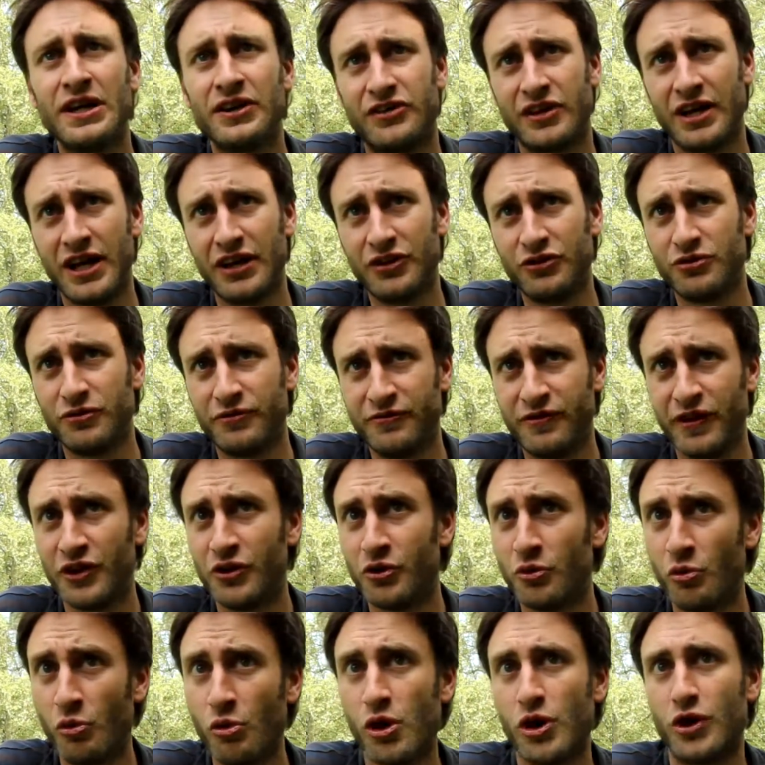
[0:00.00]
they had to find
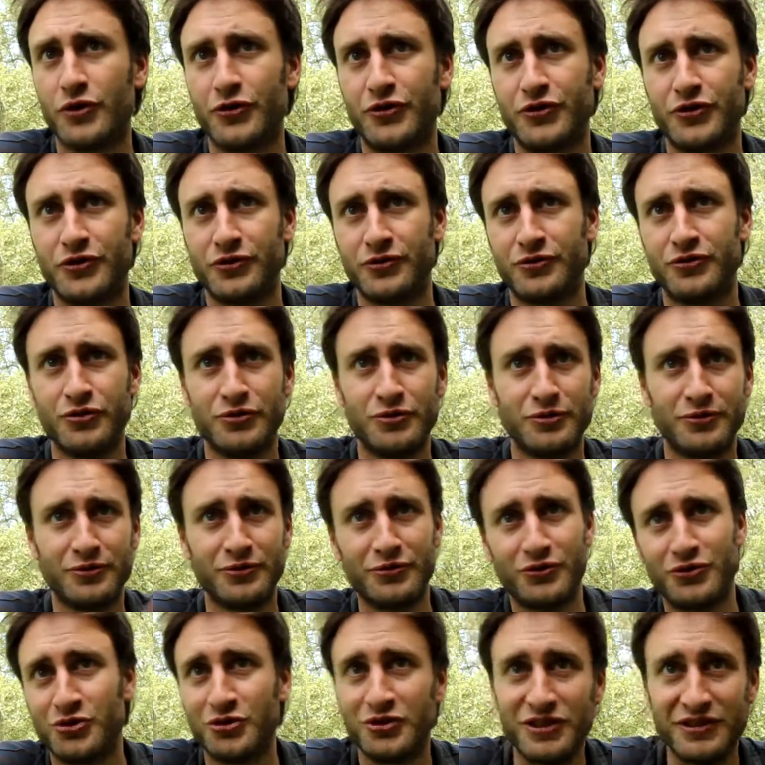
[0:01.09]
a word
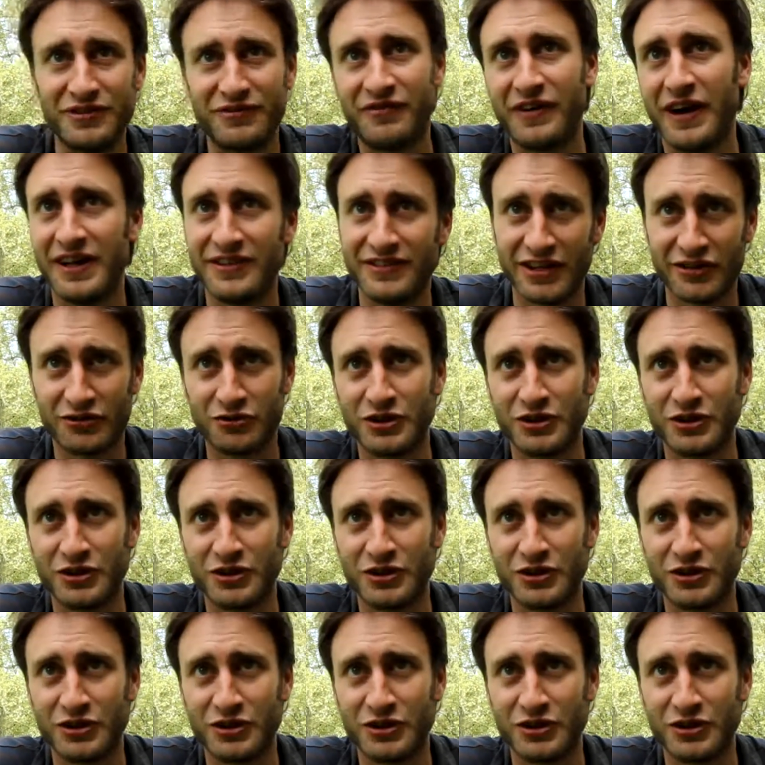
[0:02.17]
to define that,